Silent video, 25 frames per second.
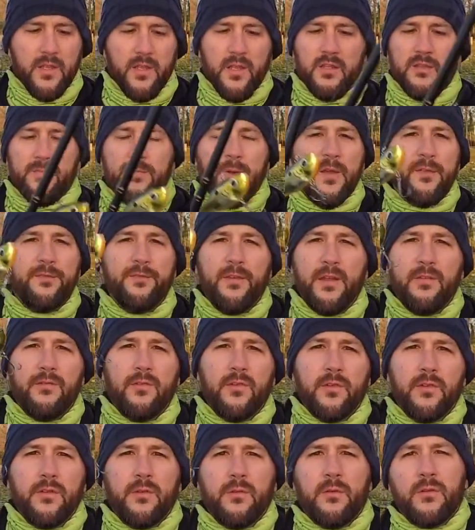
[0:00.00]
it's my
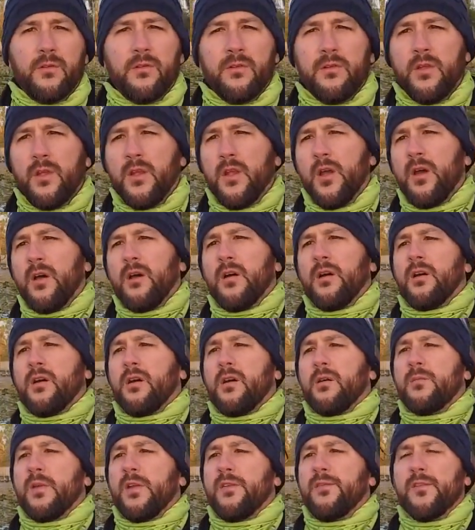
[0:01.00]
favorite lure.
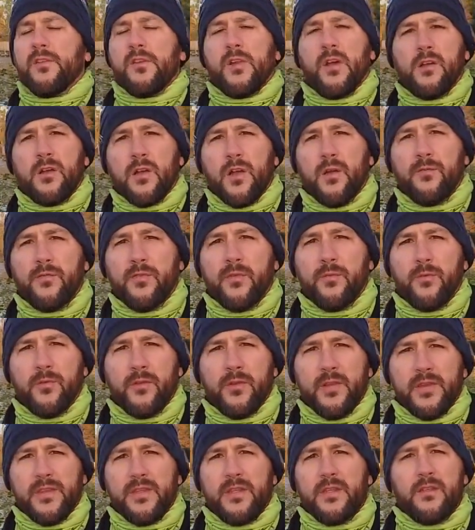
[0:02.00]
If you're not comfortable
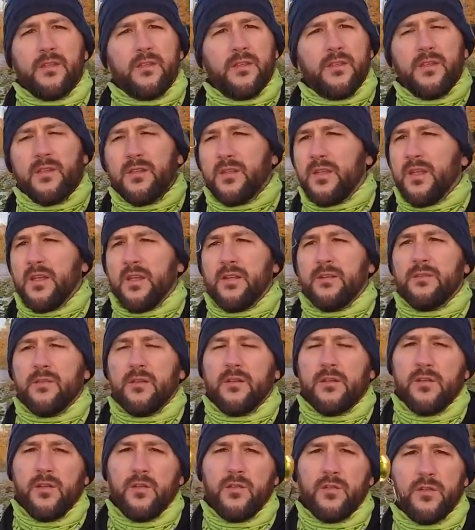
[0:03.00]
with it, get out there
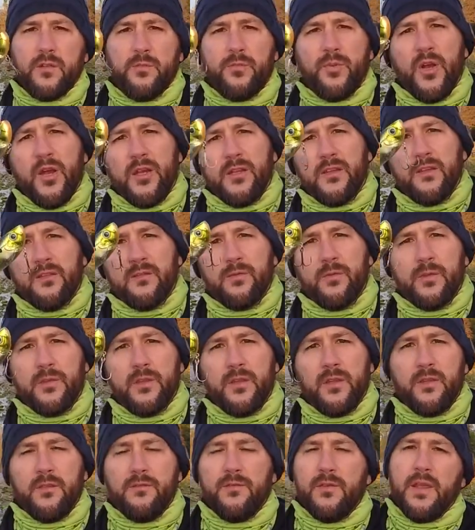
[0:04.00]
and use it, practice with
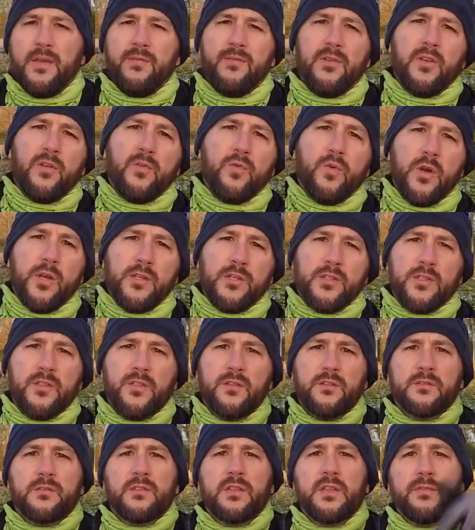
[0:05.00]
it. If you have any
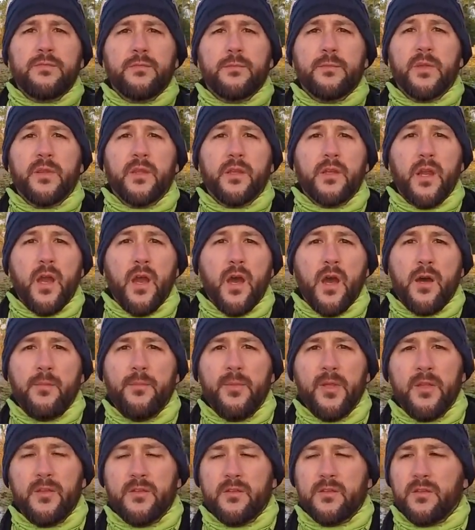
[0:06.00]
questions, leave them in the
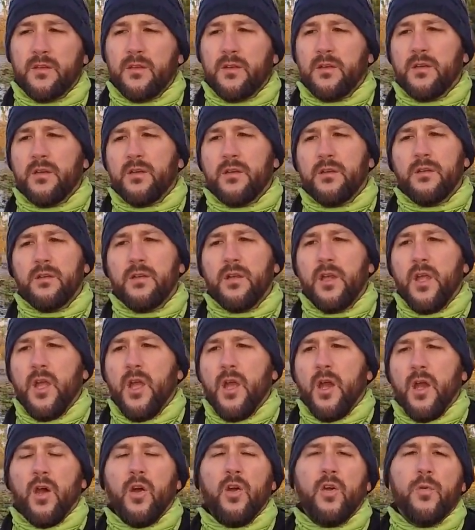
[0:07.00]
comments. I
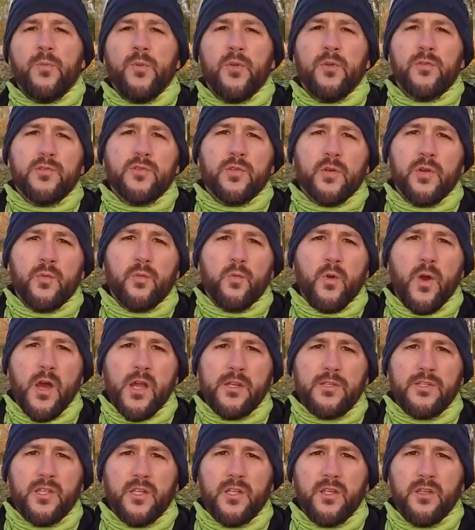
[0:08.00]
hope you enjoyed
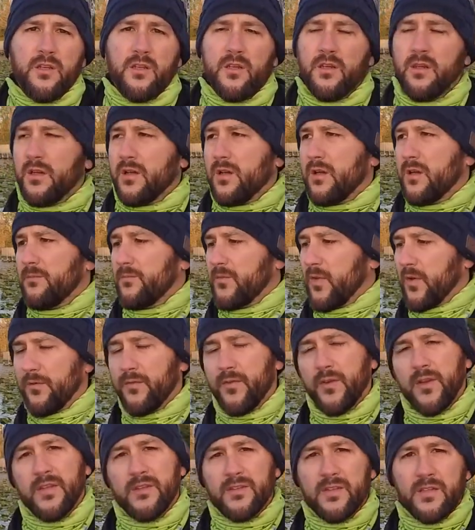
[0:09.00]
watching. Don't
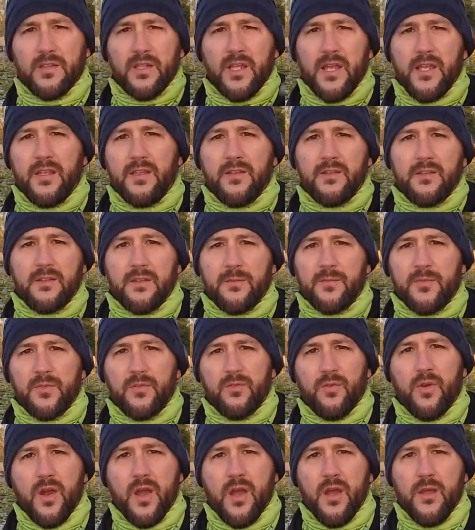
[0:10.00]
forget to like and
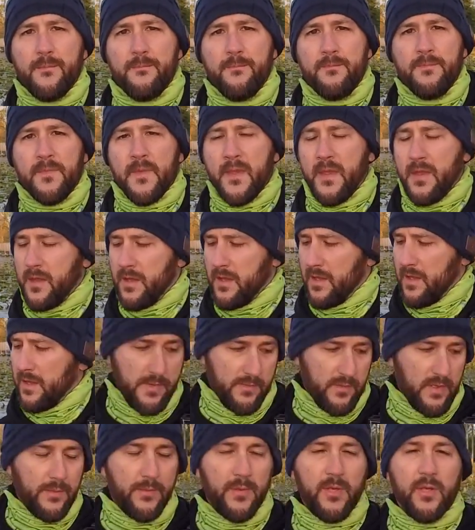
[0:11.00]
subscribe.
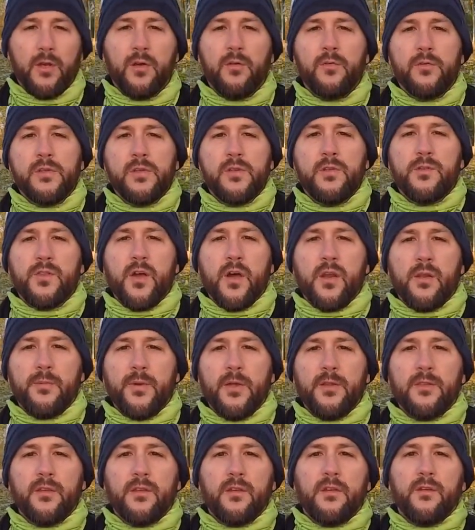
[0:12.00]
Let me know what you thought
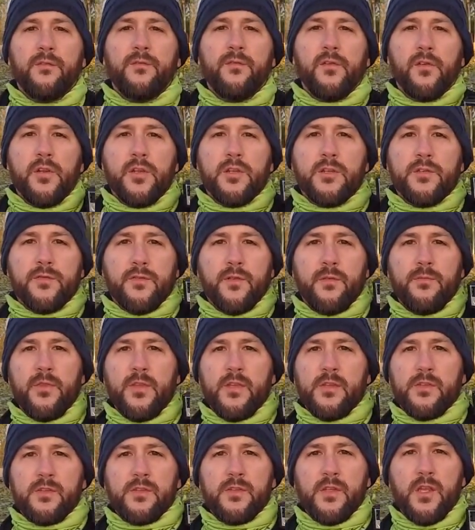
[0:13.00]
about the footage from
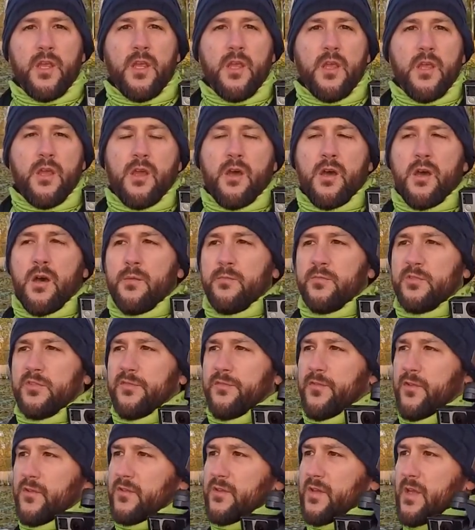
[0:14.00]
this. It's the
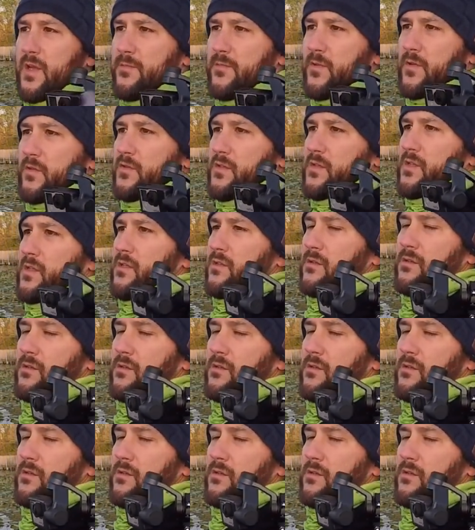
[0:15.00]
first time using it